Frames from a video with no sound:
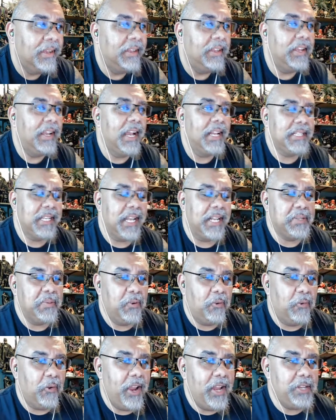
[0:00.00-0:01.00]
You guys got some
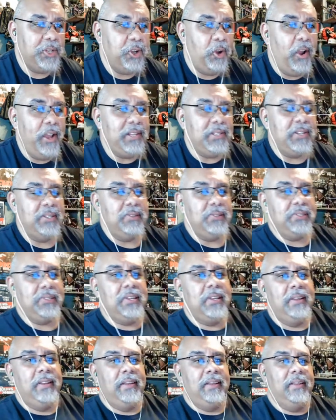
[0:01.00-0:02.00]
great
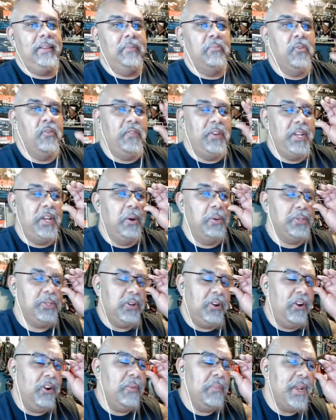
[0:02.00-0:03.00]
choices. Movie
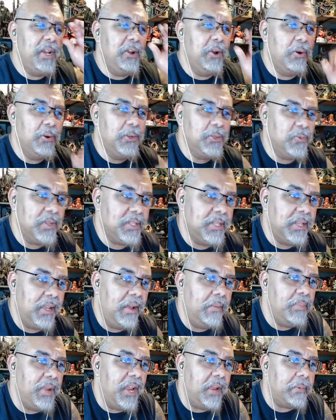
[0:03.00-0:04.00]
Dojo Army knows what's
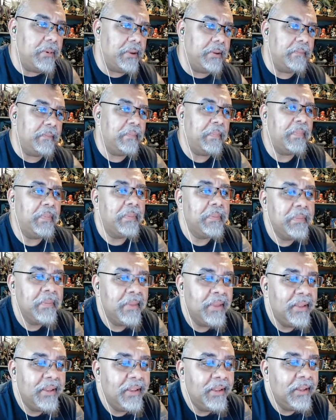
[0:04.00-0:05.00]
up, baby.
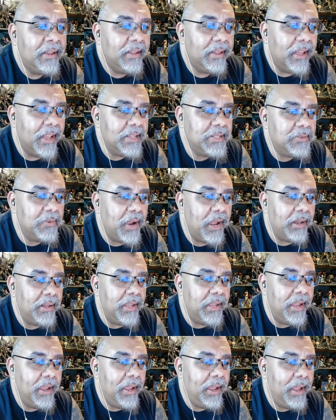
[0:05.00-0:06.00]
That's right.
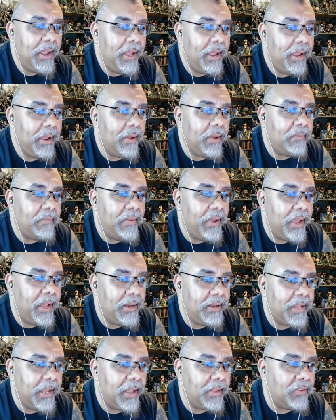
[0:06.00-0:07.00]
Yeah,
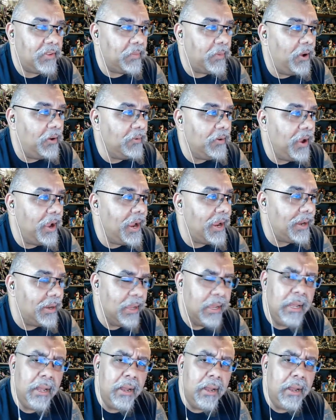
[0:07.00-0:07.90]
Phantasm. All right.